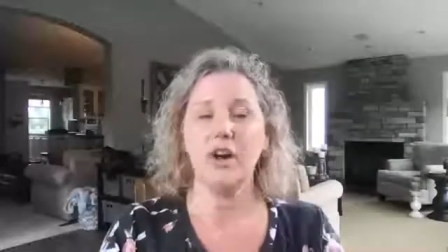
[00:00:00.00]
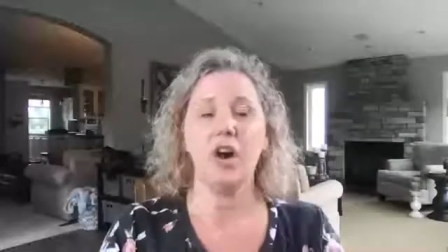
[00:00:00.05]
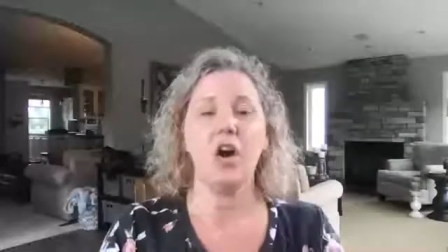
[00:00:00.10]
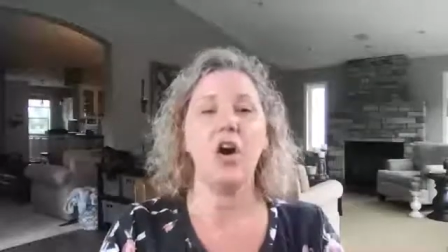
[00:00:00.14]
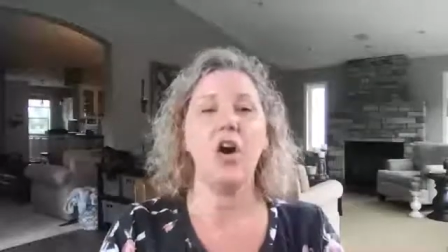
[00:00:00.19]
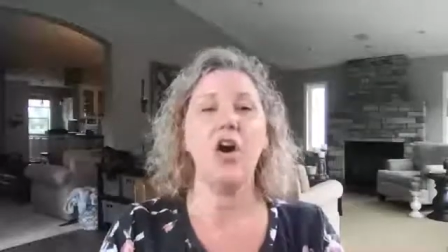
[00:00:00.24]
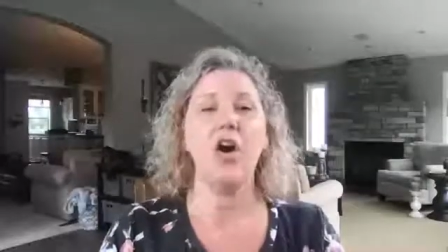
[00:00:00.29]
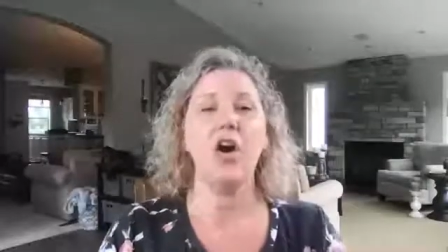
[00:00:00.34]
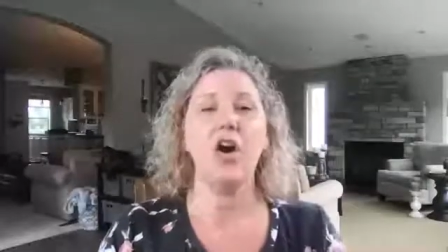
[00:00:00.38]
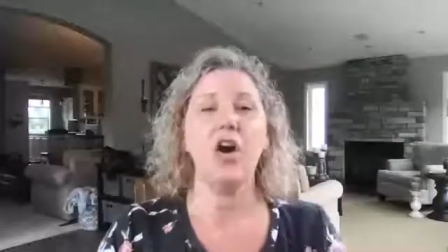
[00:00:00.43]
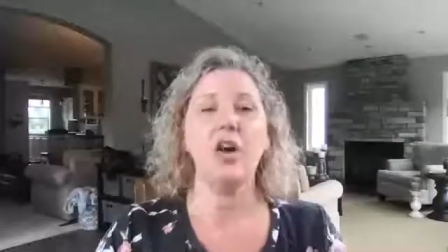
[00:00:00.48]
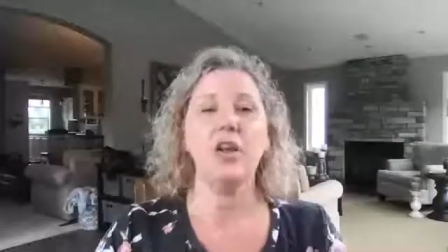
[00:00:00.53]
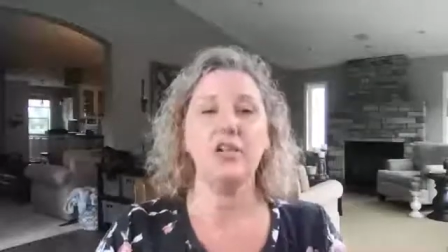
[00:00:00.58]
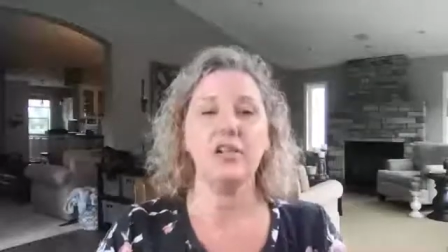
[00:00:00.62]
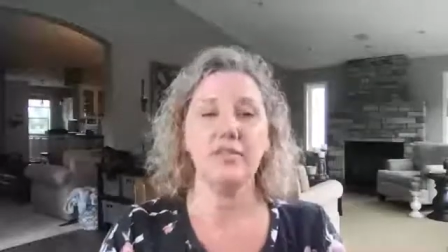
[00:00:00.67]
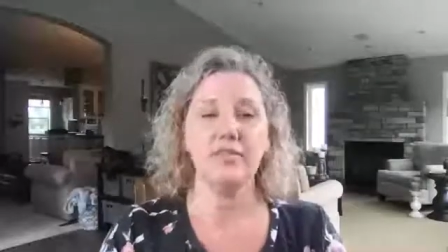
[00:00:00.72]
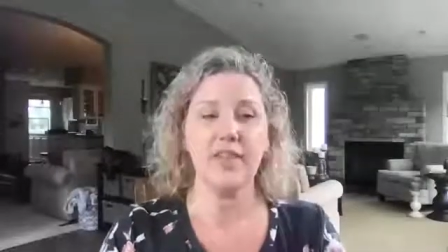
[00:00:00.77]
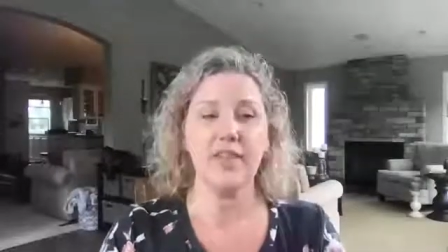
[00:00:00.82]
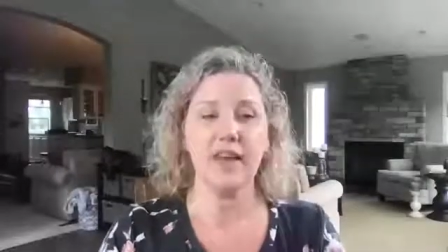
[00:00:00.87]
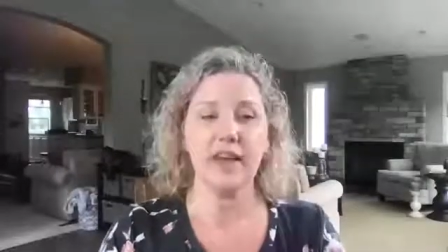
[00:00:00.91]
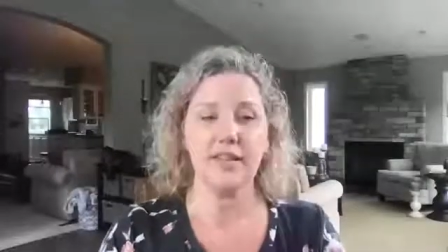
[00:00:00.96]
all
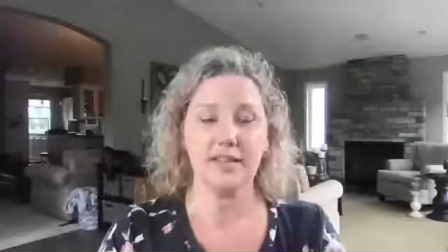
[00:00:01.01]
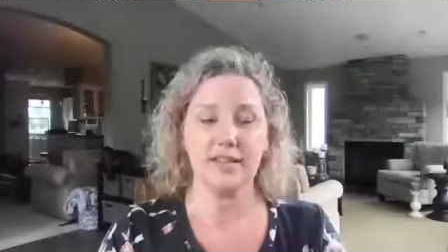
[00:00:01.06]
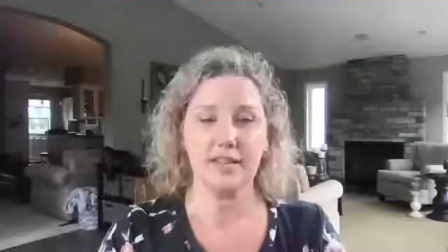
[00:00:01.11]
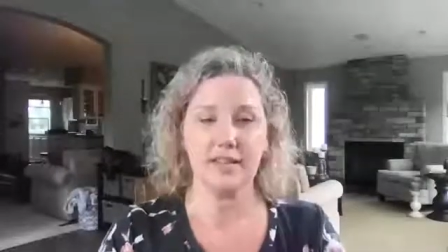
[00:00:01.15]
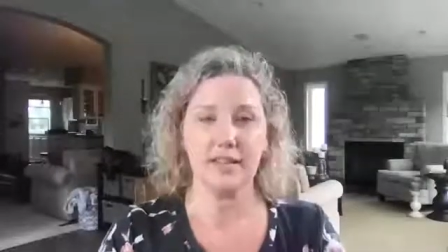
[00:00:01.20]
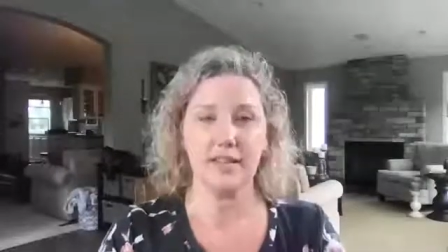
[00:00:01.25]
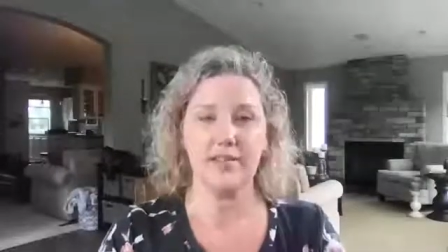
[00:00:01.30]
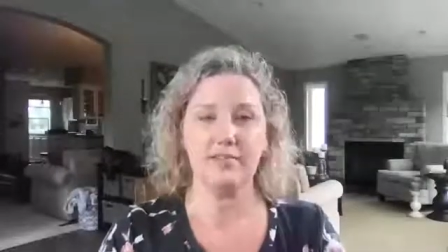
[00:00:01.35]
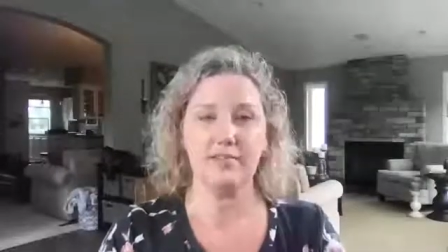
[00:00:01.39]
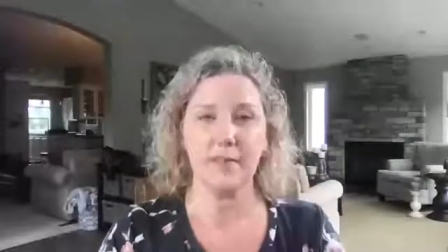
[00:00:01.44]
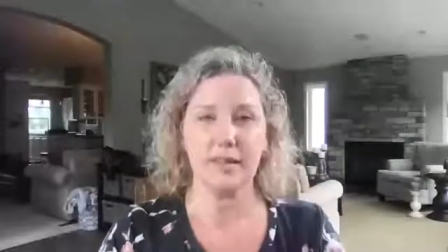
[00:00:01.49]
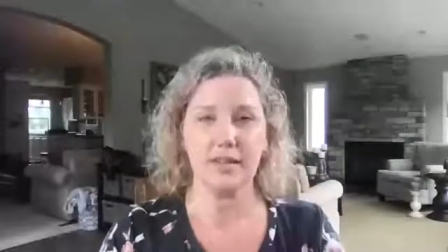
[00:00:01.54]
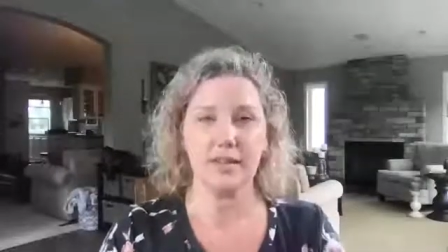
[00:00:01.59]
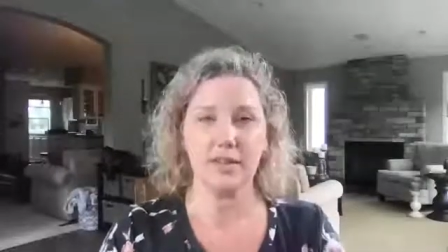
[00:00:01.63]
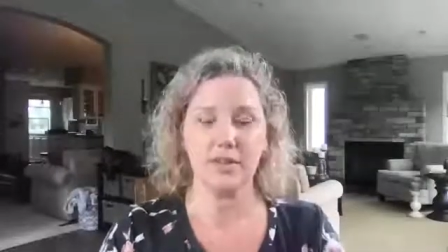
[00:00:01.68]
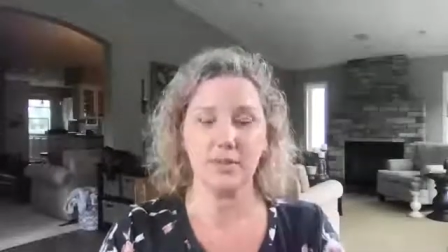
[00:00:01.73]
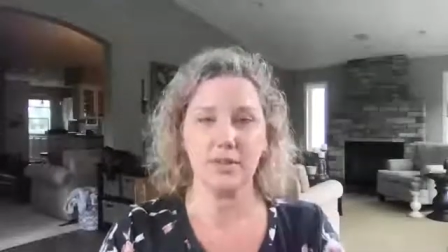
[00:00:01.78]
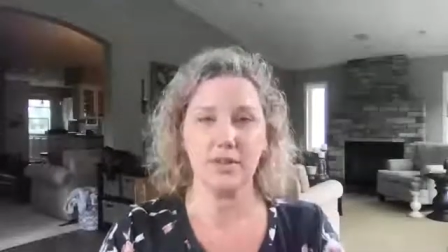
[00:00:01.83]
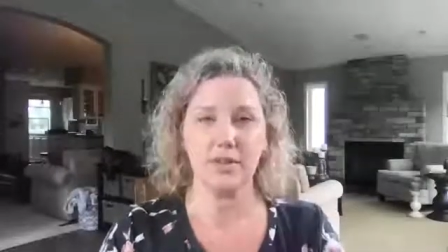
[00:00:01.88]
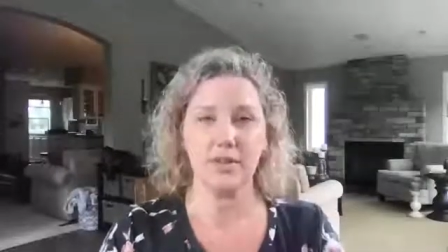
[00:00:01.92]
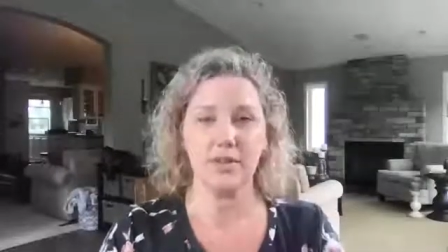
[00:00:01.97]
of that stuff messes
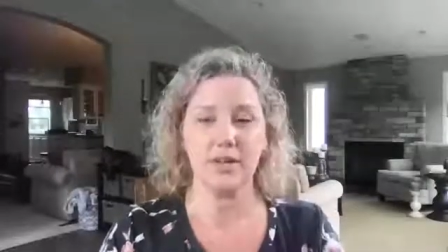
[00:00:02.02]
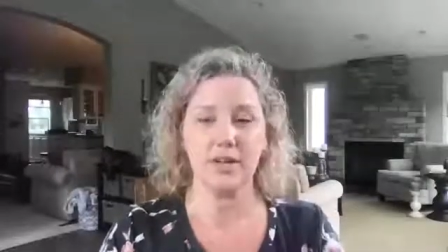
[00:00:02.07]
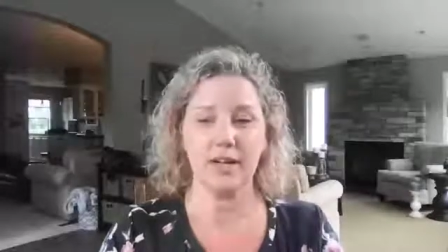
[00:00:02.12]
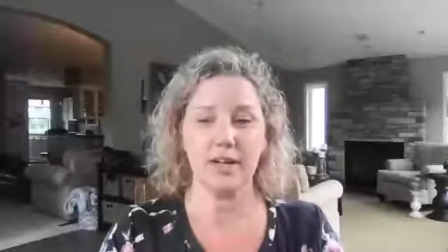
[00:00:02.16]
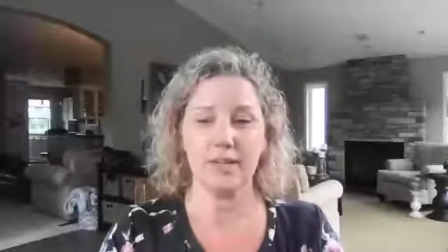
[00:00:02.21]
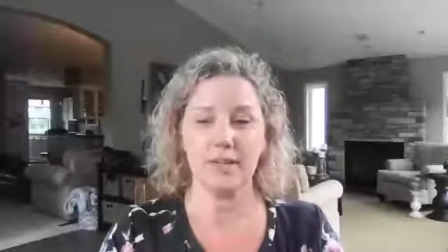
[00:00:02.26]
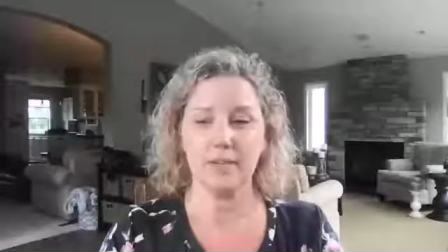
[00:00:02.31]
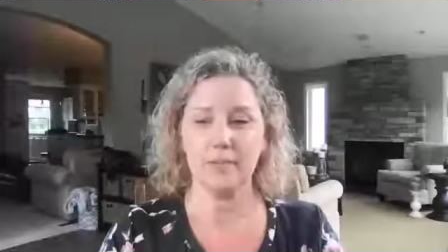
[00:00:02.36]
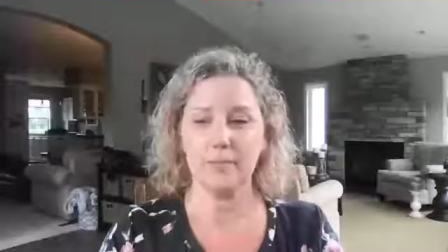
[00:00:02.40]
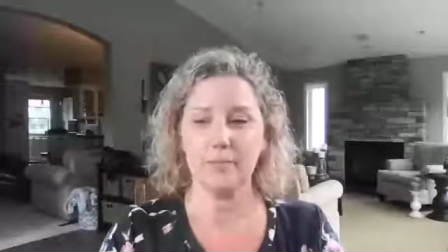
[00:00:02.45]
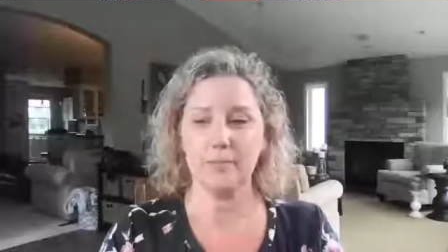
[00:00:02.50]
with our gut.